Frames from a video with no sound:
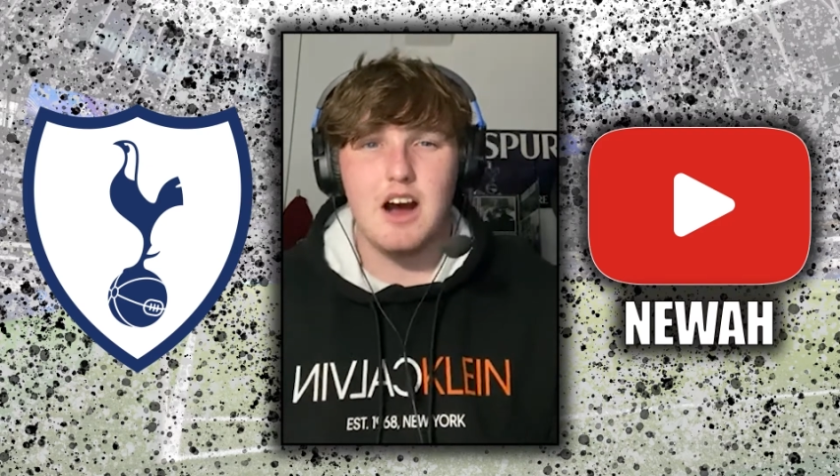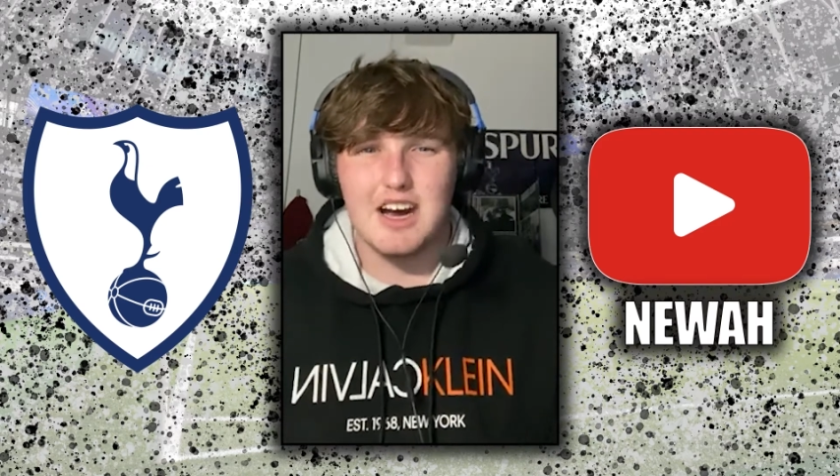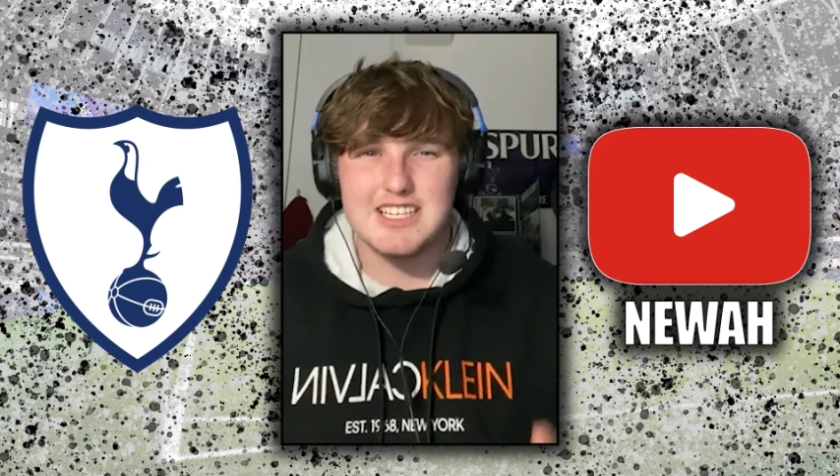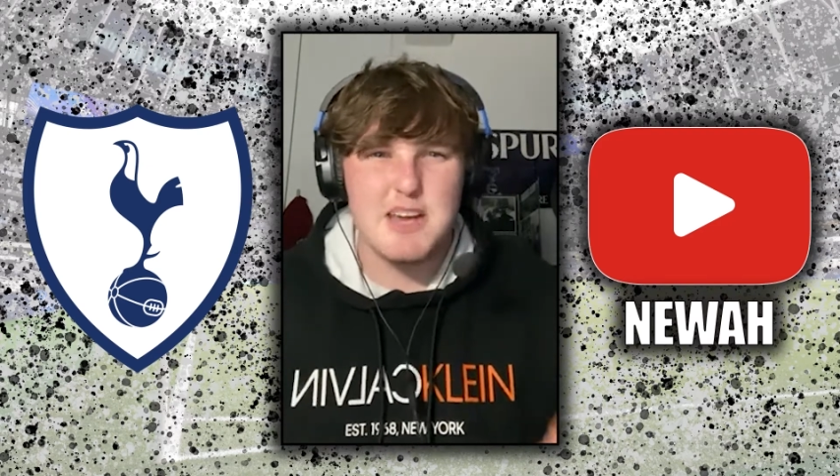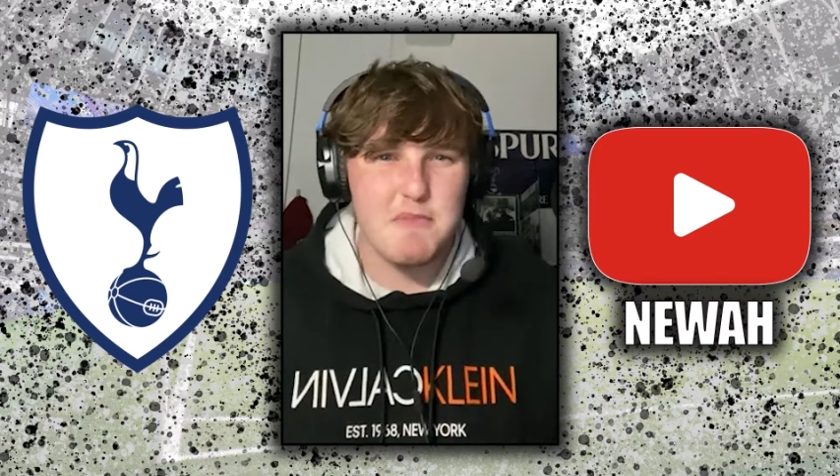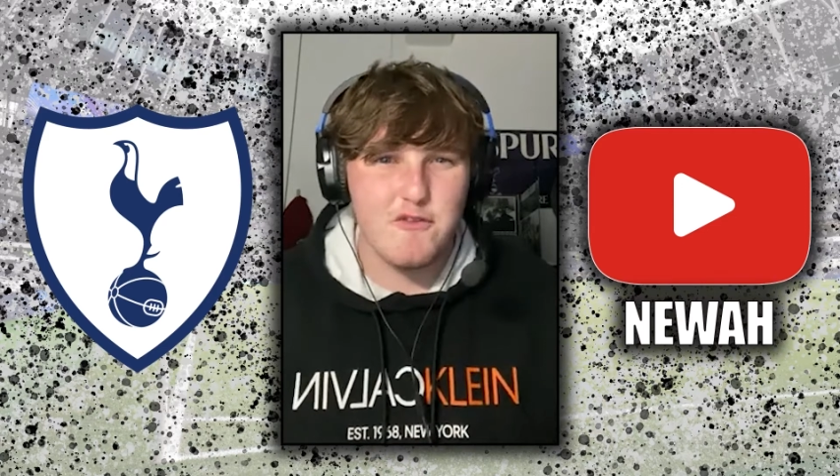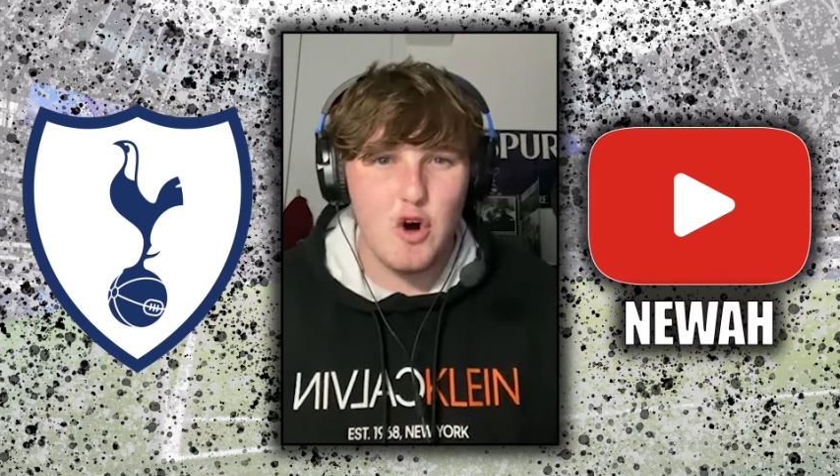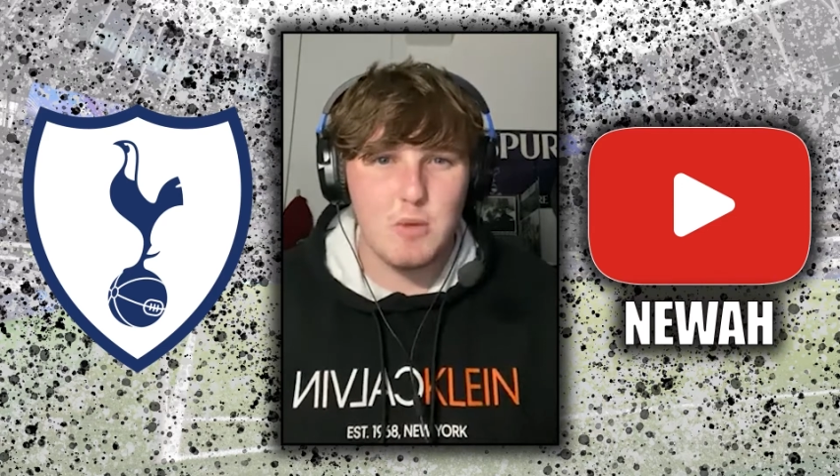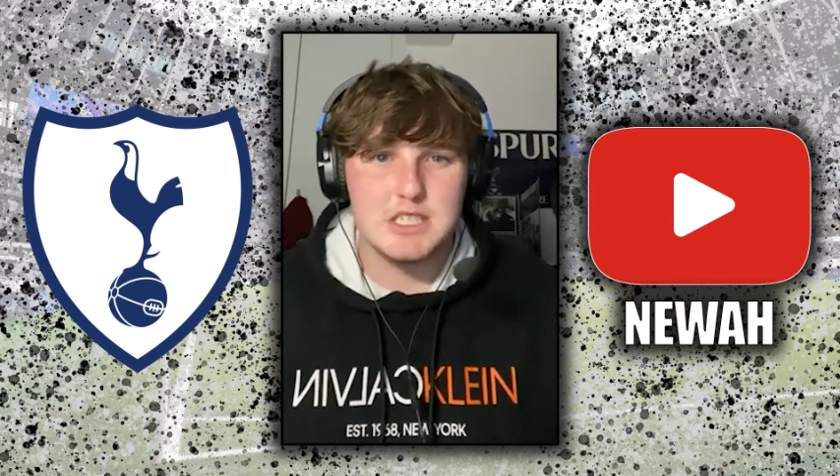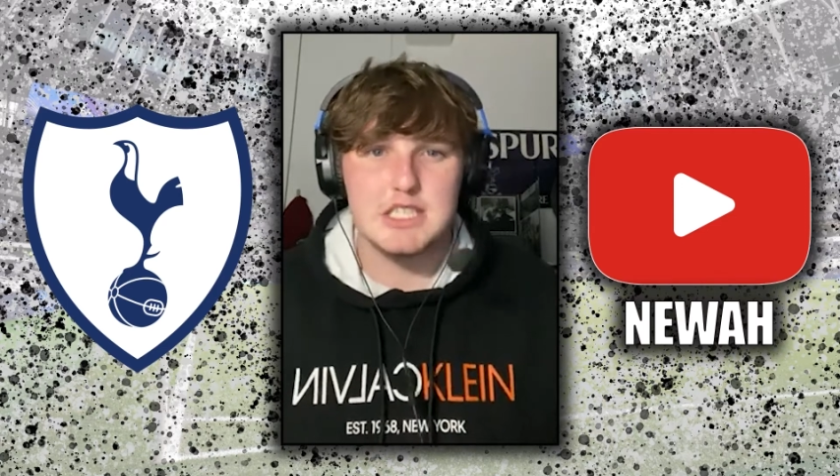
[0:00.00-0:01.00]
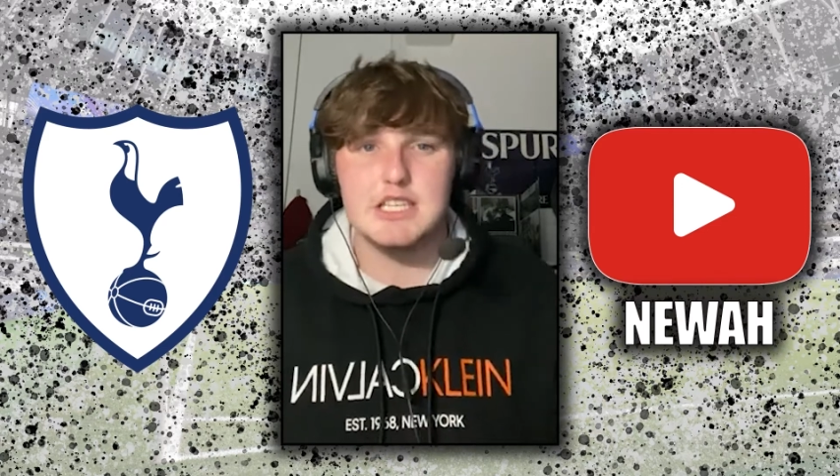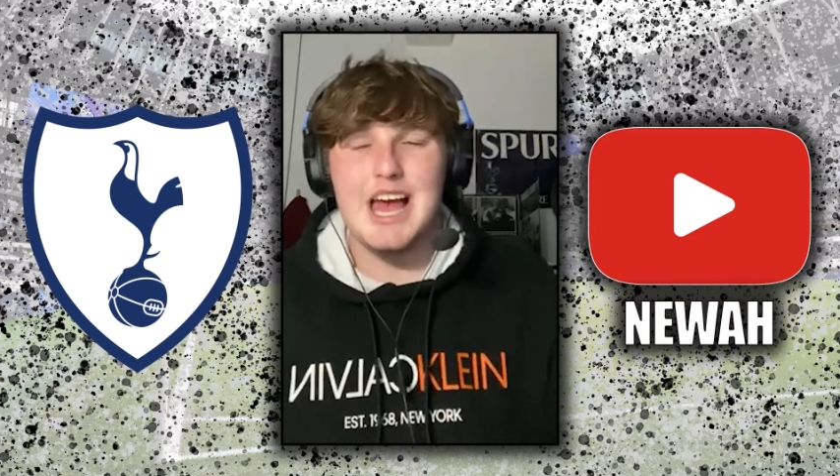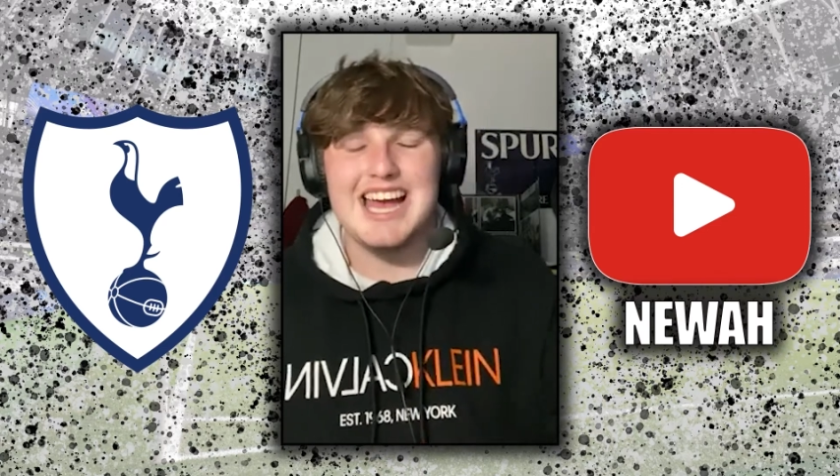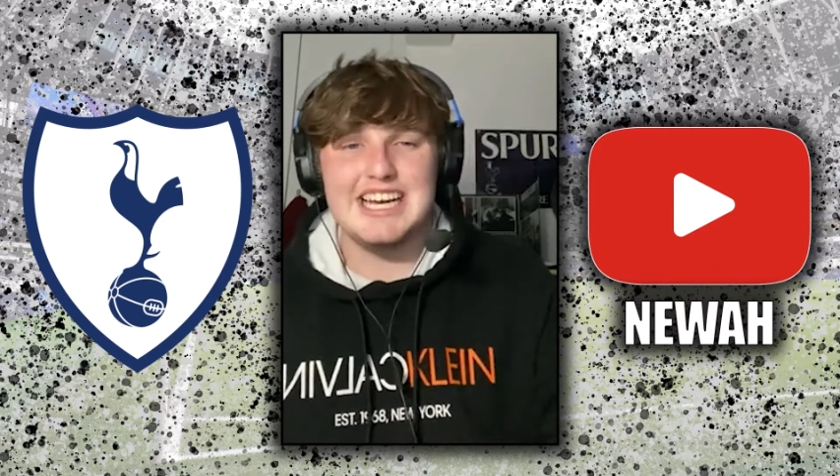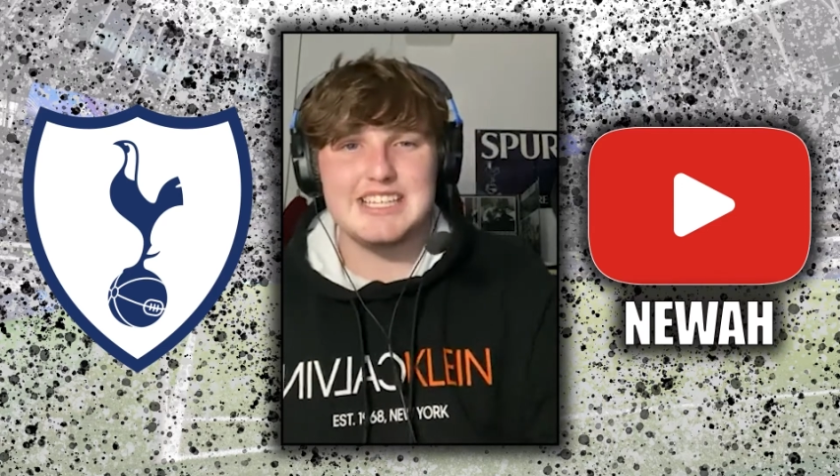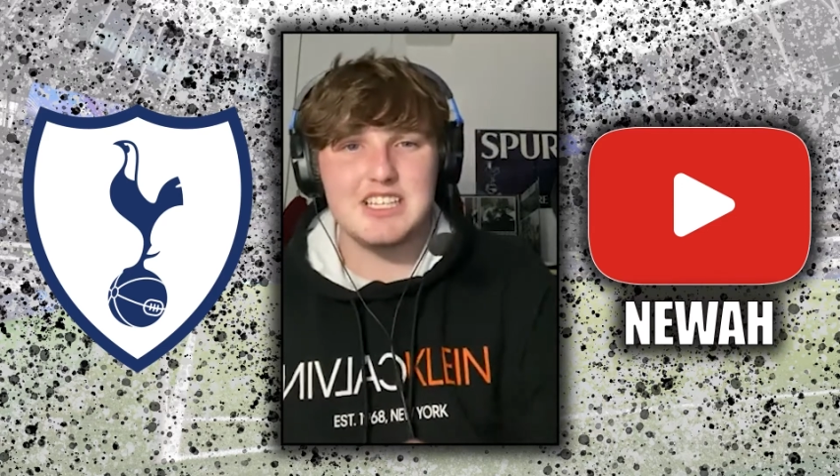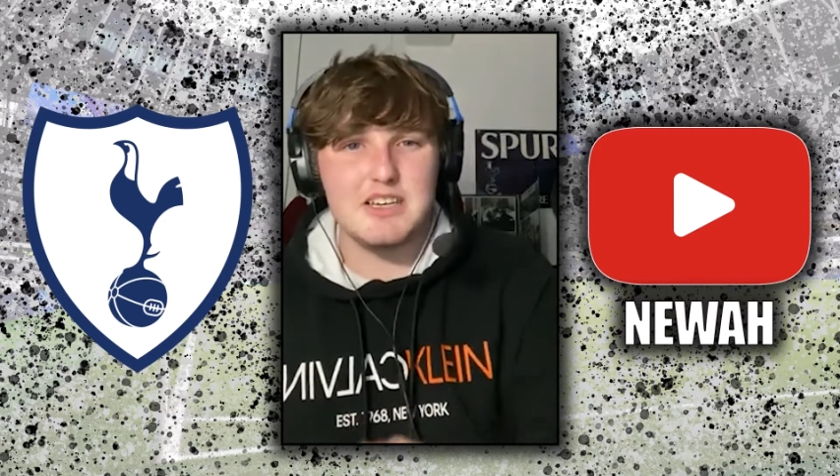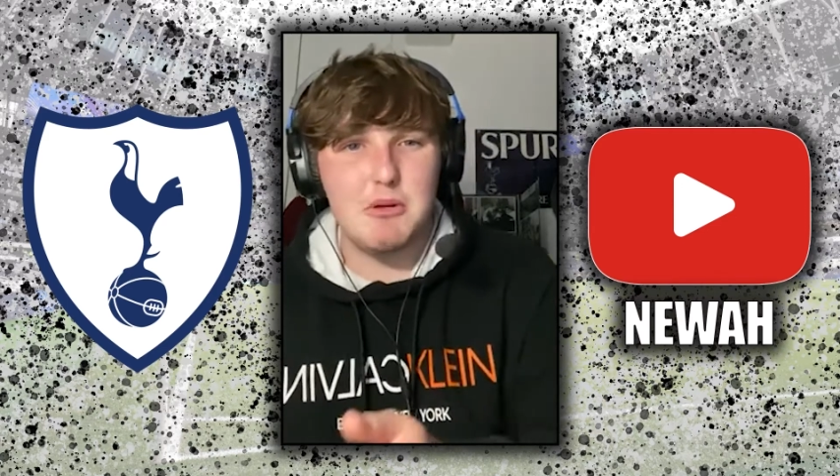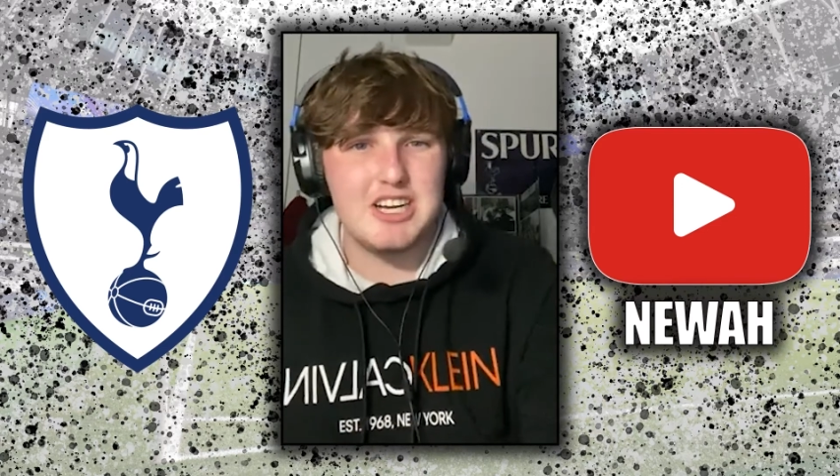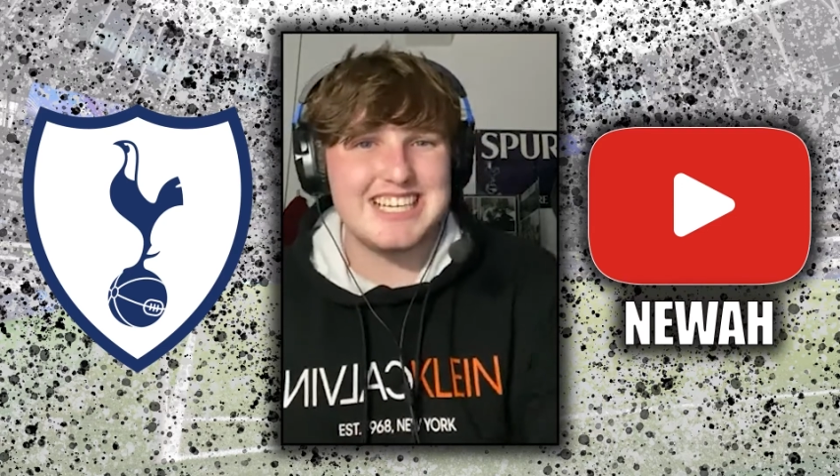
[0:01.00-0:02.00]
I say performances, it's
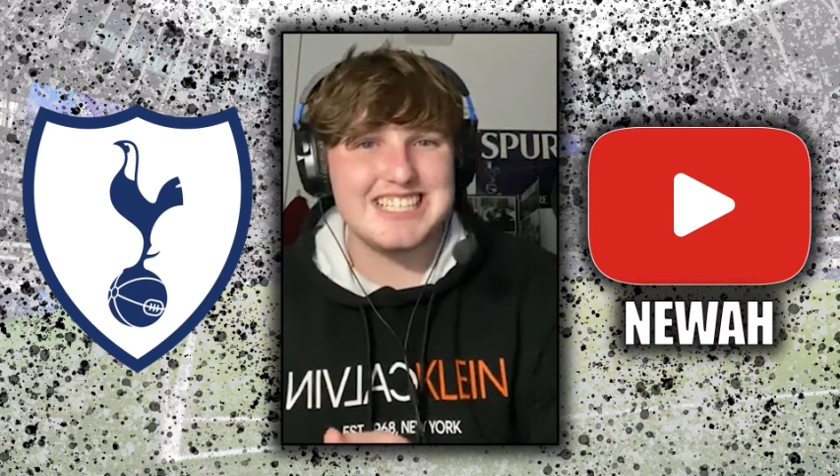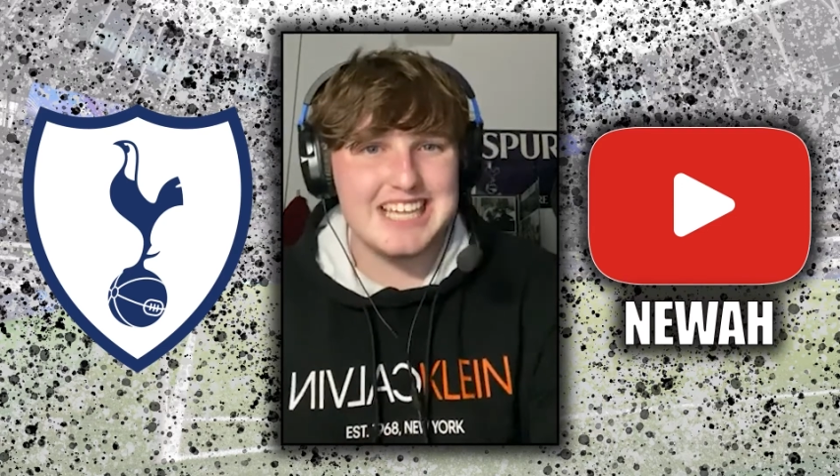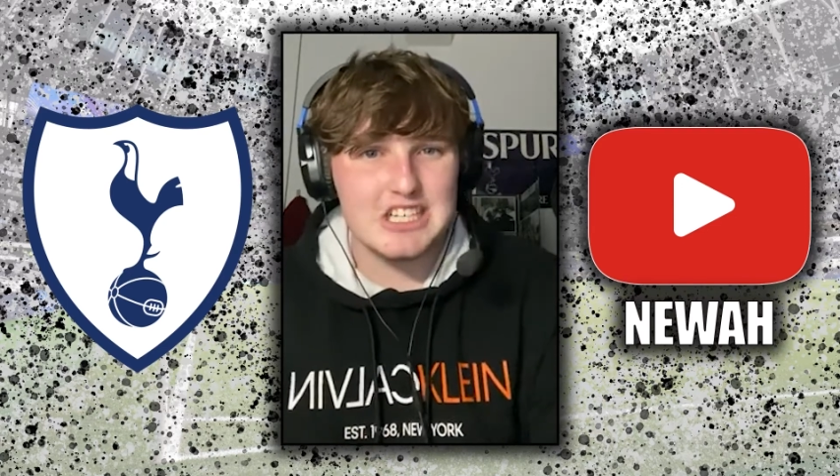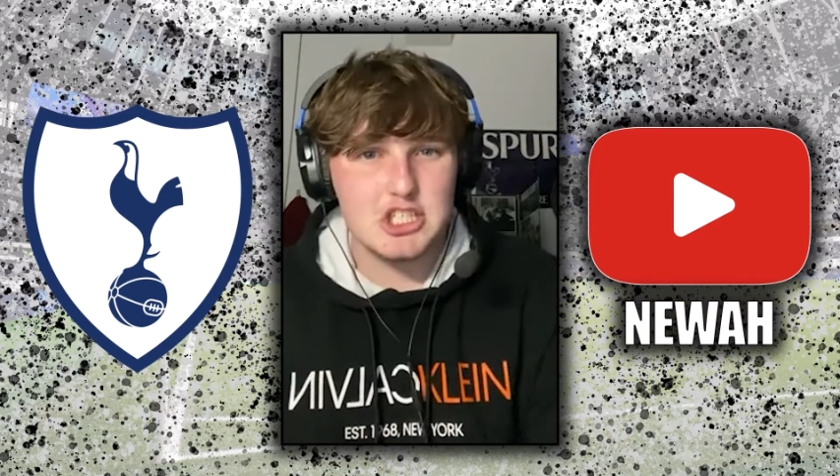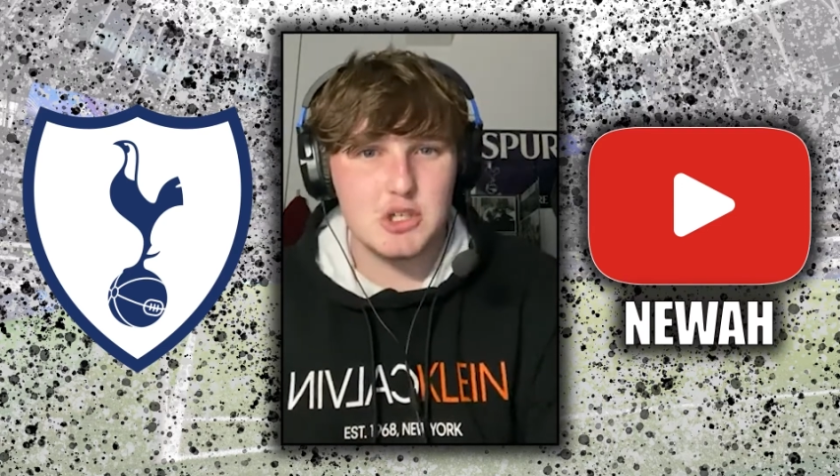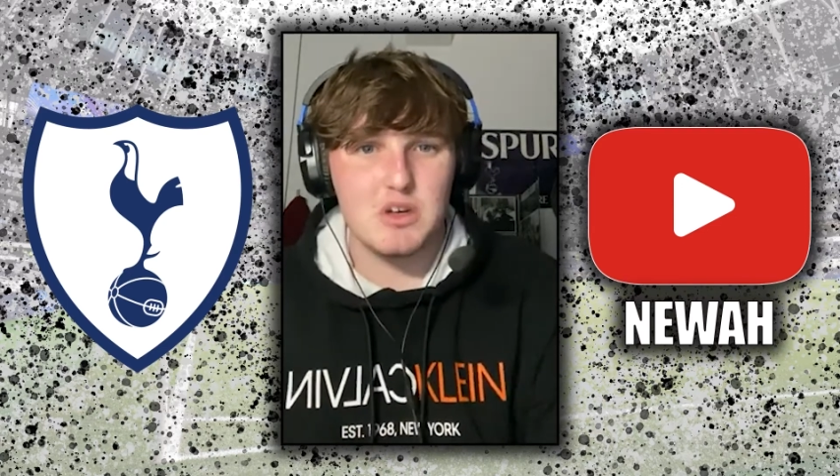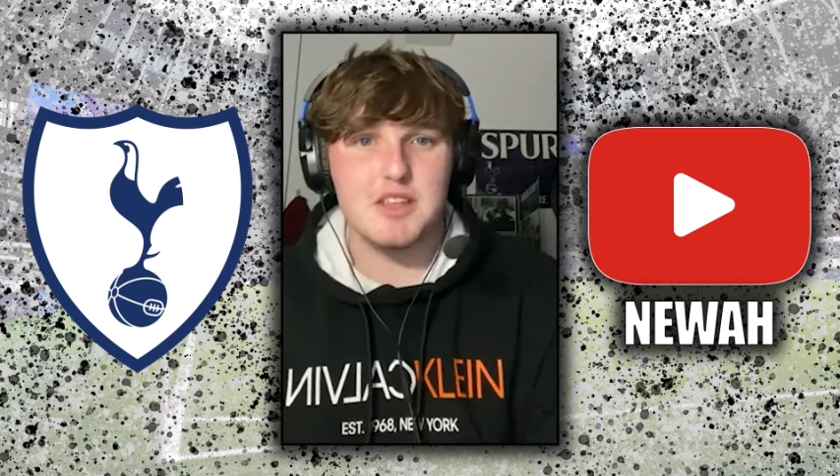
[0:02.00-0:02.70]
like putting a statue on